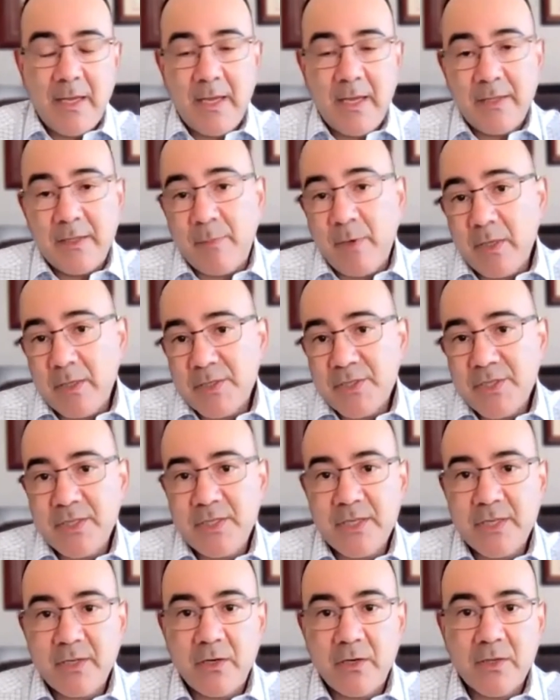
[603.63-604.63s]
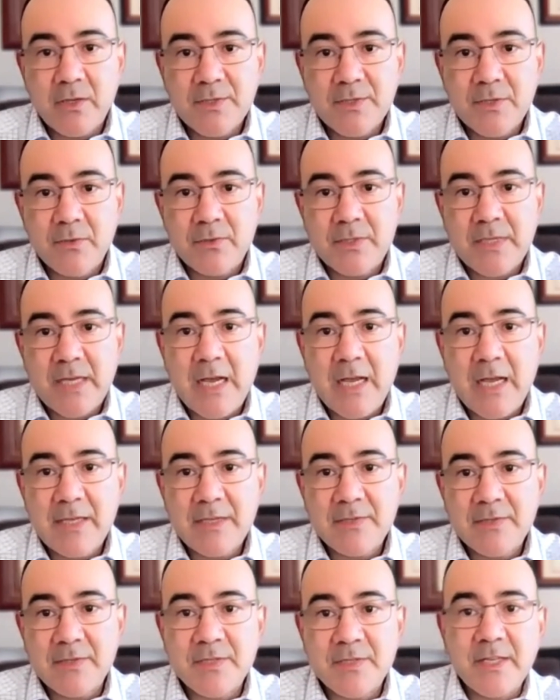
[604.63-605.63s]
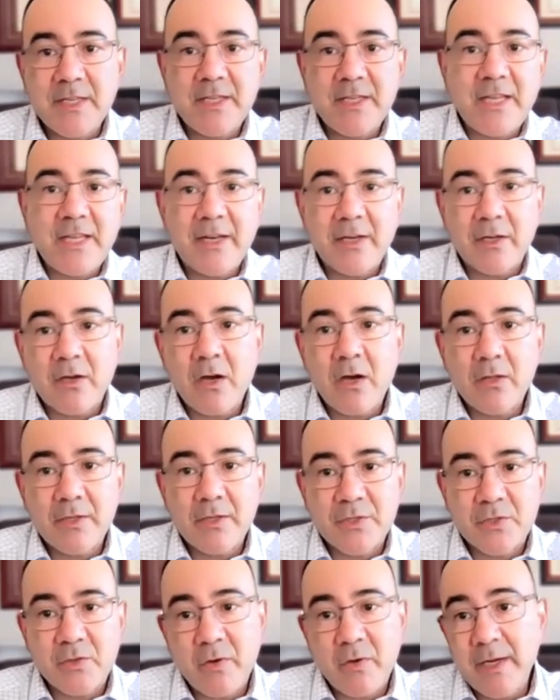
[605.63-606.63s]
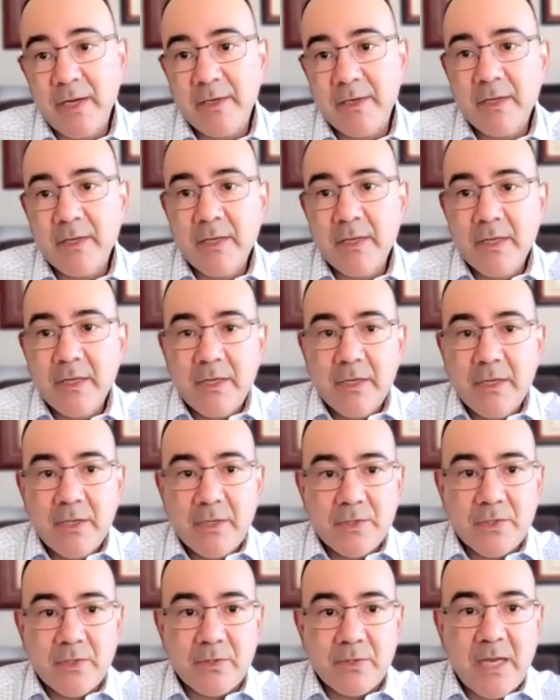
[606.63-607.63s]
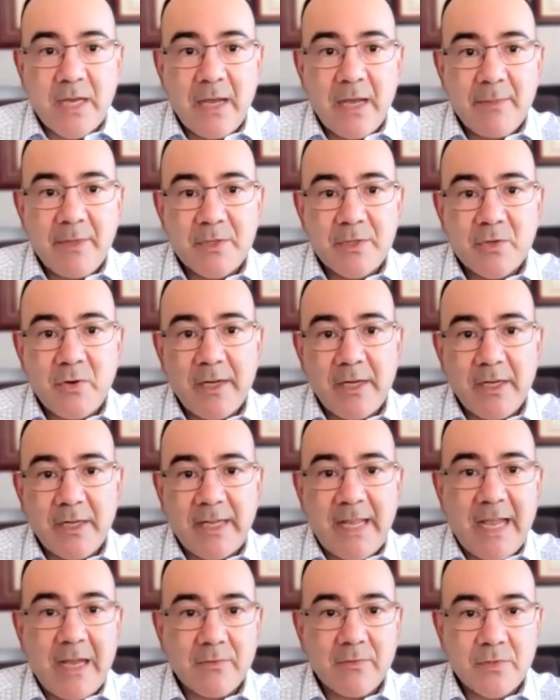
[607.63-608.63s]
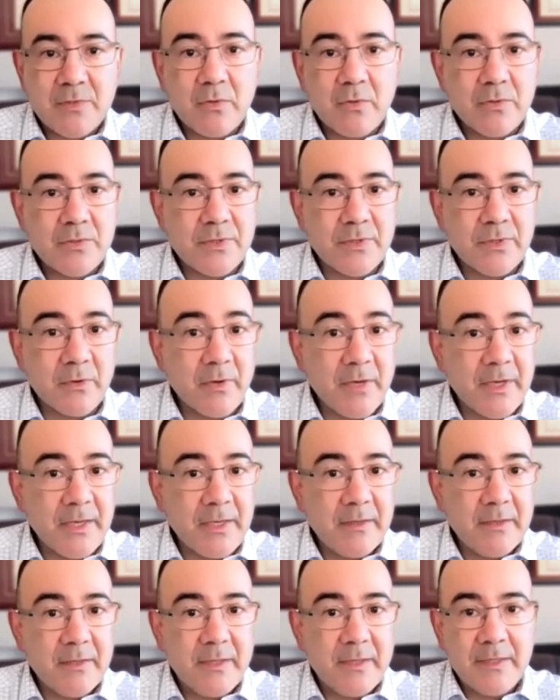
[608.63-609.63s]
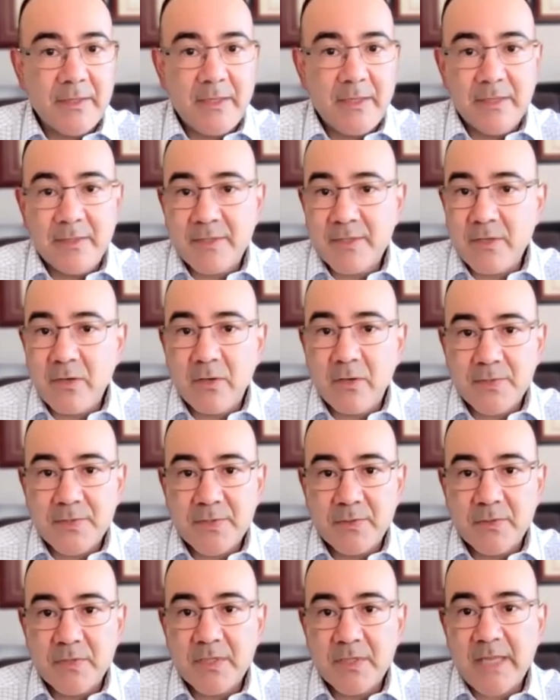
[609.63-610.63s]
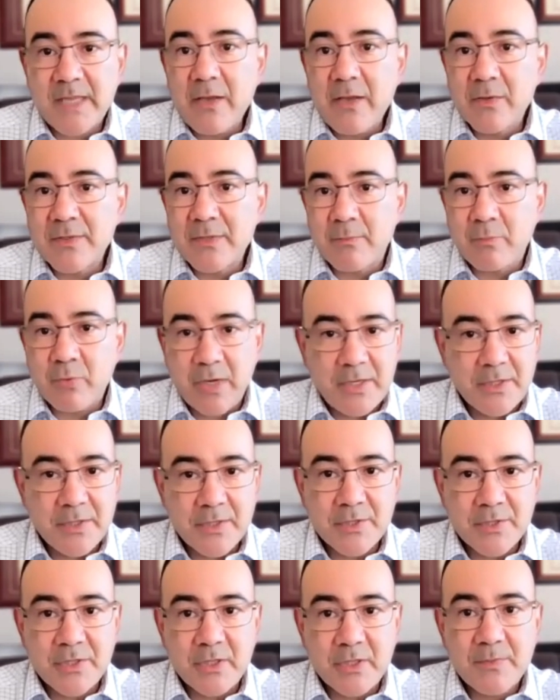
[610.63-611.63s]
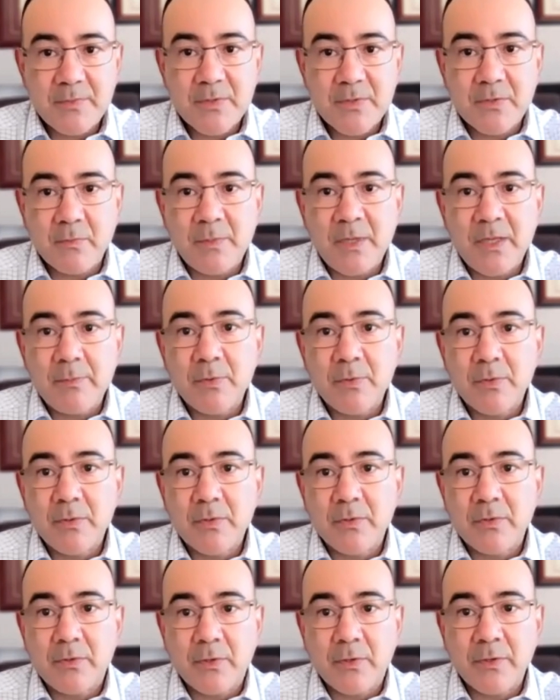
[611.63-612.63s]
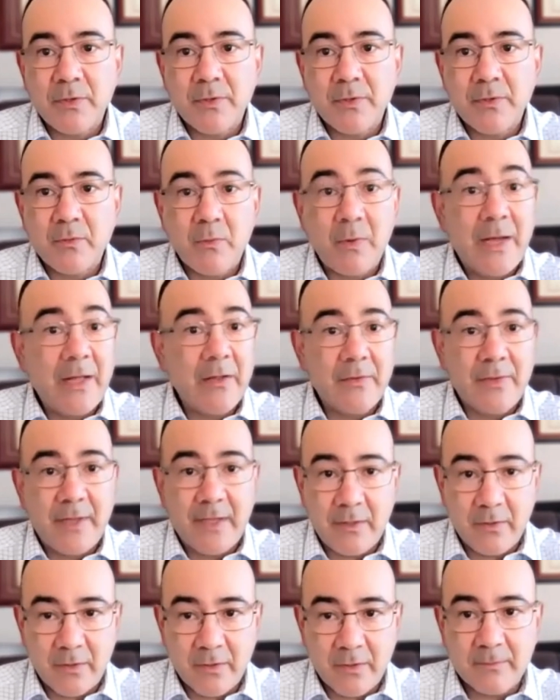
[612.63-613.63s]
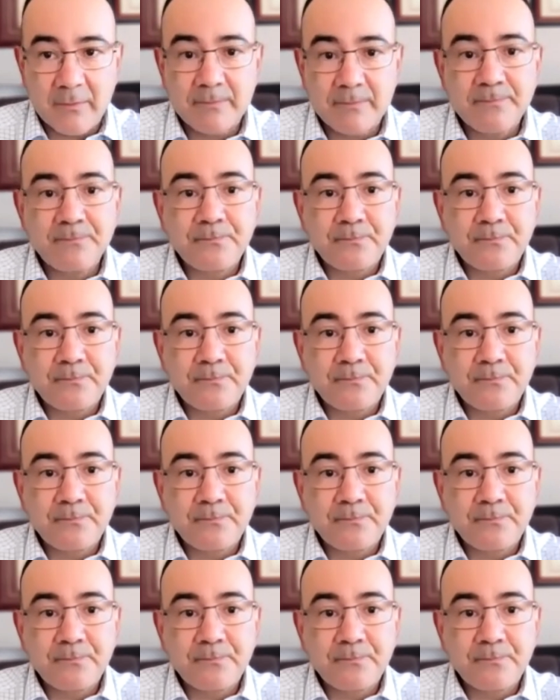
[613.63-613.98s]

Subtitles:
And the policy agenda also ties the CDA to college credit, so time and training counts towards a degree. It also scales apprenticeships, so people earn while they learn.